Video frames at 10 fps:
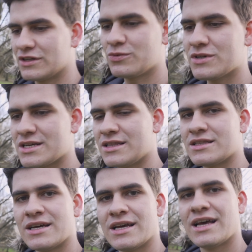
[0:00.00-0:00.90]
It wasn't
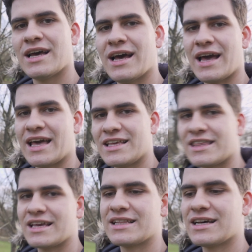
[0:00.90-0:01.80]

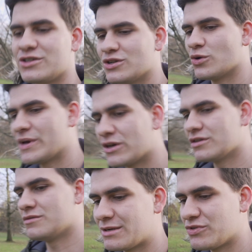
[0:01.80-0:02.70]
anything that, you know, we
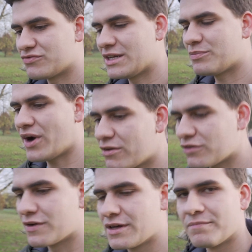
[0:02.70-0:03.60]
could be really proud
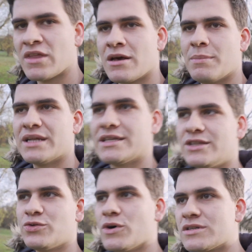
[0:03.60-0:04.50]
of, but
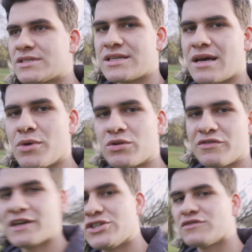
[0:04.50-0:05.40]
it was a
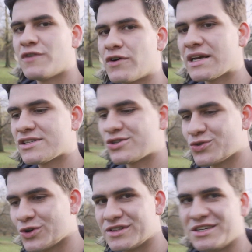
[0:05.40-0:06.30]
motivation for us
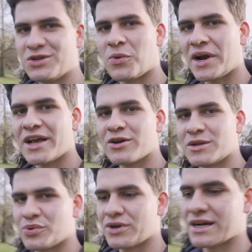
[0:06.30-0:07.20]
to continue working on
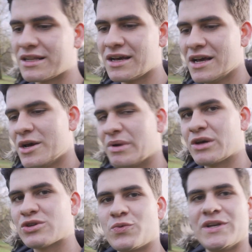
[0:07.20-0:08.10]
the product
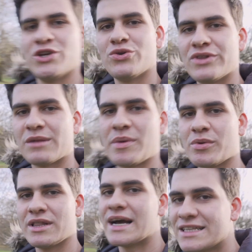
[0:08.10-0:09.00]
because we knew that
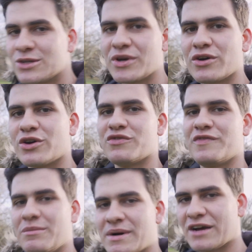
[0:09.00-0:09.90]
people liked it. We got good
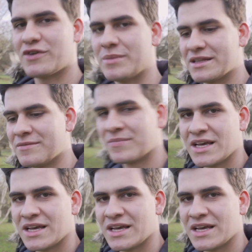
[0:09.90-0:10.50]
feedback from it.